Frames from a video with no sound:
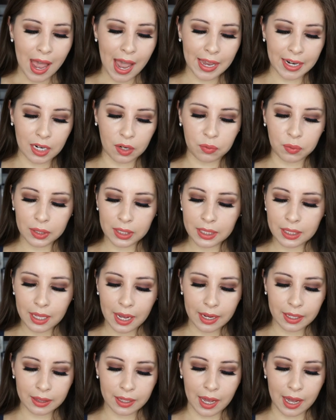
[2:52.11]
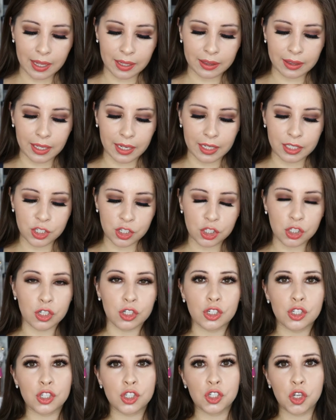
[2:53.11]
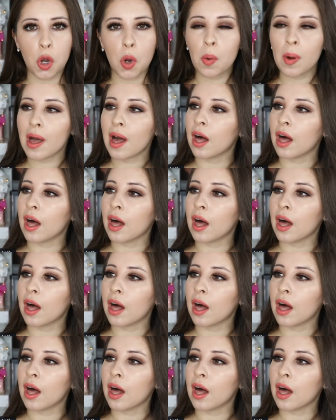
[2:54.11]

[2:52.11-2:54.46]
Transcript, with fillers: and I really like that they just look so